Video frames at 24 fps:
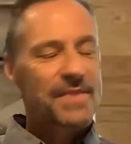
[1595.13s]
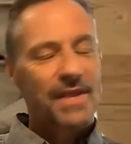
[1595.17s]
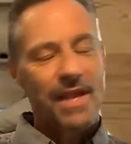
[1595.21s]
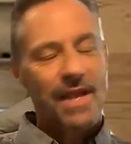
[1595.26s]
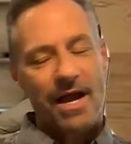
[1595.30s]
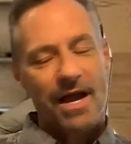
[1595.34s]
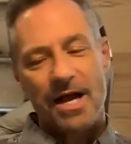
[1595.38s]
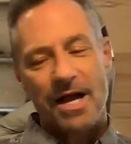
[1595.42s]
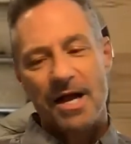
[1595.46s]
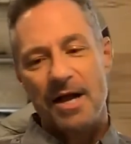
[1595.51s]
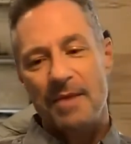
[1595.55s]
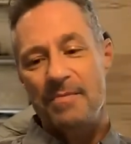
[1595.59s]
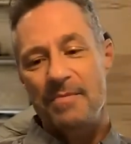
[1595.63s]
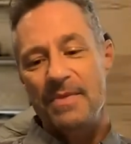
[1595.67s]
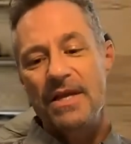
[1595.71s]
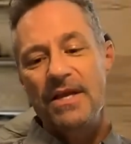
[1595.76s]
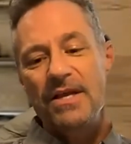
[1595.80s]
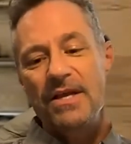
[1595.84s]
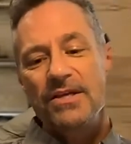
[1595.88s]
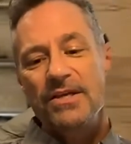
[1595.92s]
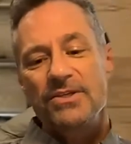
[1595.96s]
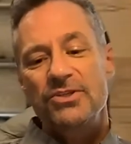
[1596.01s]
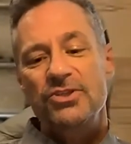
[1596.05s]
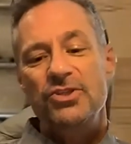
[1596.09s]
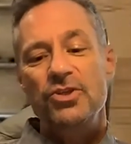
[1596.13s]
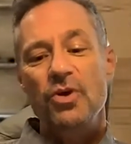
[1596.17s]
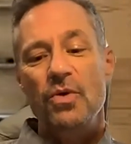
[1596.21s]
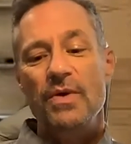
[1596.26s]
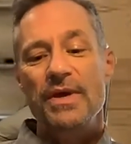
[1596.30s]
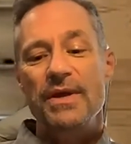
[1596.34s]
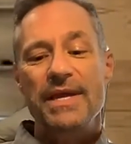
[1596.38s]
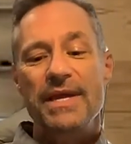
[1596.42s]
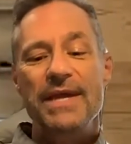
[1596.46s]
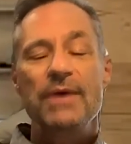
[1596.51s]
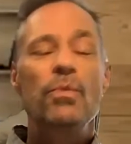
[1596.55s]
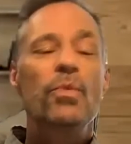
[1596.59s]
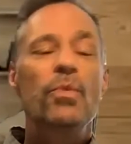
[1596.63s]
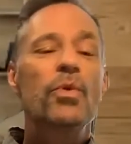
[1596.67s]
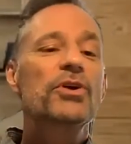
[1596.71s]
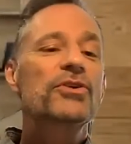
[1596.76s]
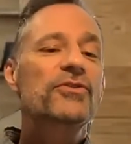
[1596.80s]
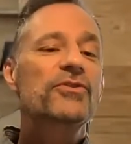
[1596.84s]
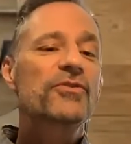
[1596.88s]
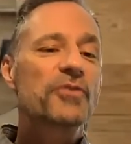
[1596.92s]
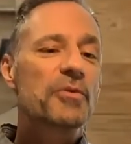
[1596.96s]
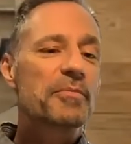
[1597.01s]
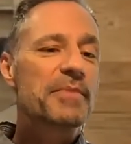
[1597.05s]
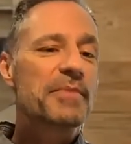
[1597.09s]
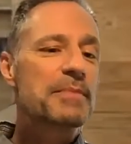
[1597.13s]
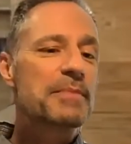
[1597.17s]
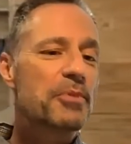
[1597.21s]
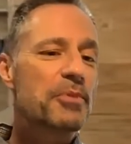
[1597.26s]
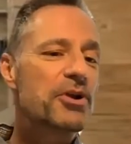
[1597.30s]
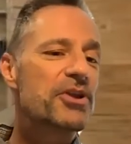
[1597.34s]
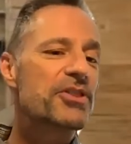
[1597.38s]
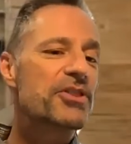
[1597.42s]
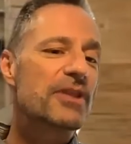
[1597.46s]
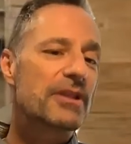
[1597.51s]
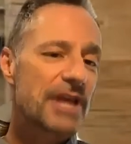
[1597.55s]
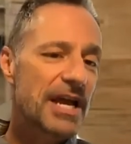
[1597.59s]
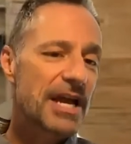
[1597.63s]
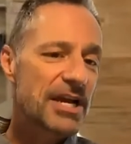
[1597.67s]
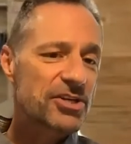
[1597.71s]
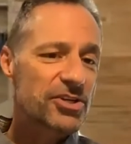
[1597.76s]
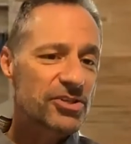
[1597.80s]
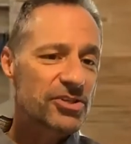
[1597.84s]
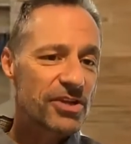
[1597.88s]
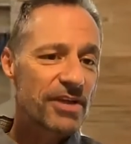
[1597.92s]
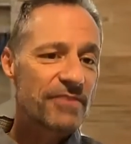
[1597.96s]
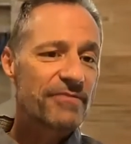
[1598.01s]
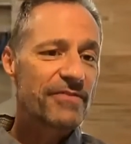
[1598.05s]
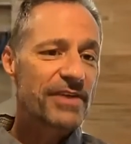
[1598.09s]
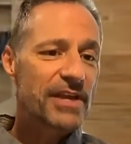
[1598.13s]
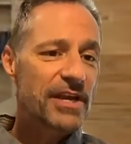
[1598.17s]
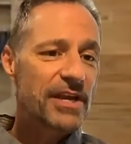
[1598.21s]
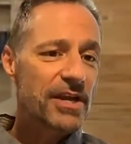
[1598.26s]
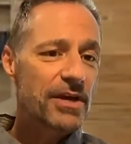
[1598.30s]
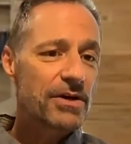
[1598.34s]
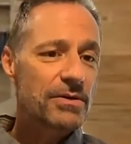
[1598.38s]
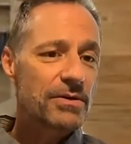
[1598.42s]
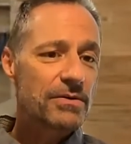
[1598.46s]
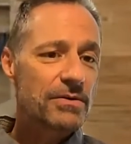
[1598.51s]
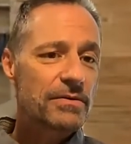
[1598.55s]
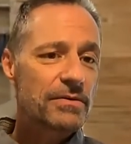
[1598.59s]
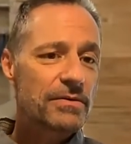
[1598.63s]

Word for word: Um, so it, it worked for me putting the lectures on video.